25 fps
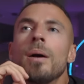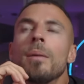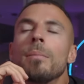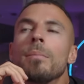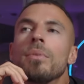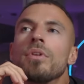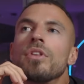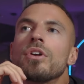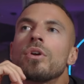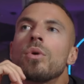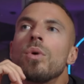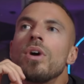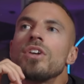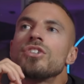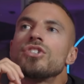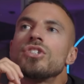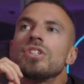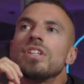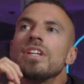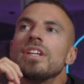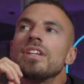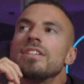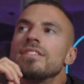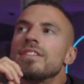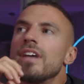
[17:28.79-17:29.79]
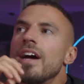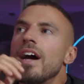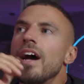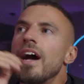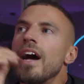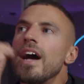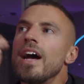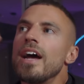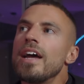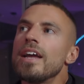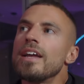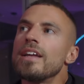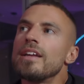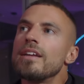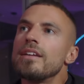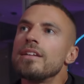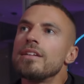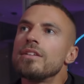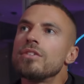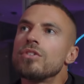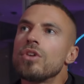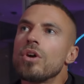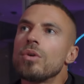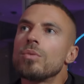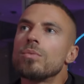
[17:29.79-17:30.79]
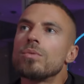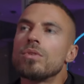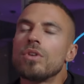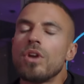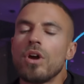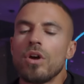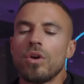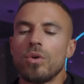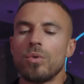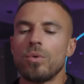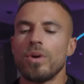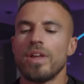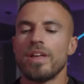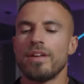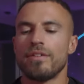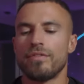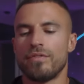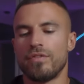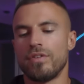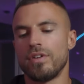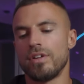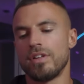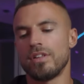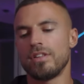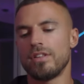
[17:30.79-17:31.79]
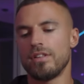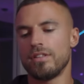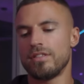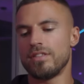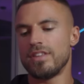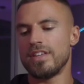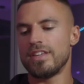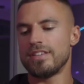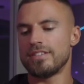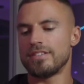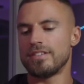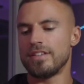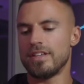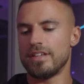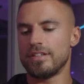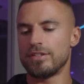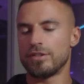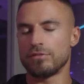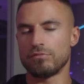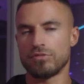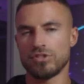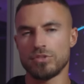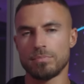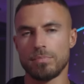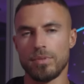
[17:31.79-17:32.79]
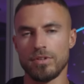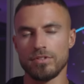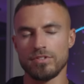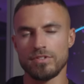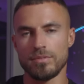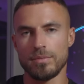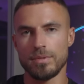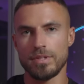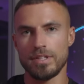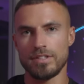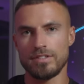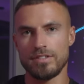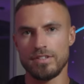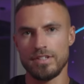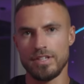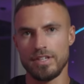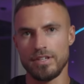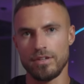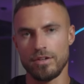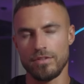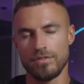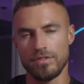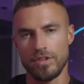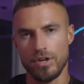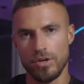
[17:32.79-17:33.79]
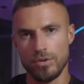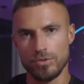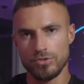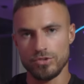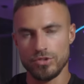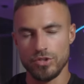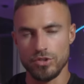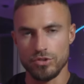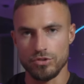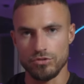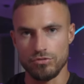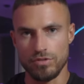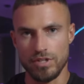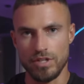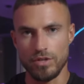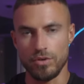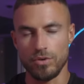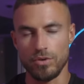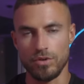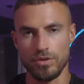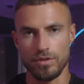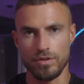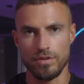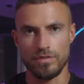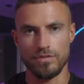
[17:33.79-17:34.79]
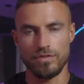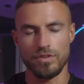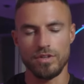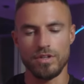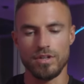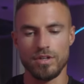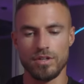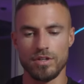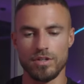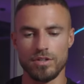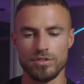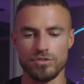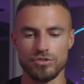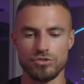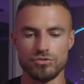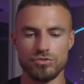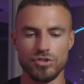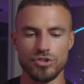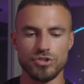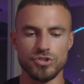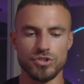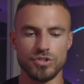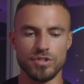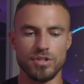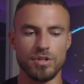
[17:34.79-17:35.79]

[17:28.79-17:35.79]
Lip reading: But the question is, I don't know if this is the responsibility of the host country or of the construction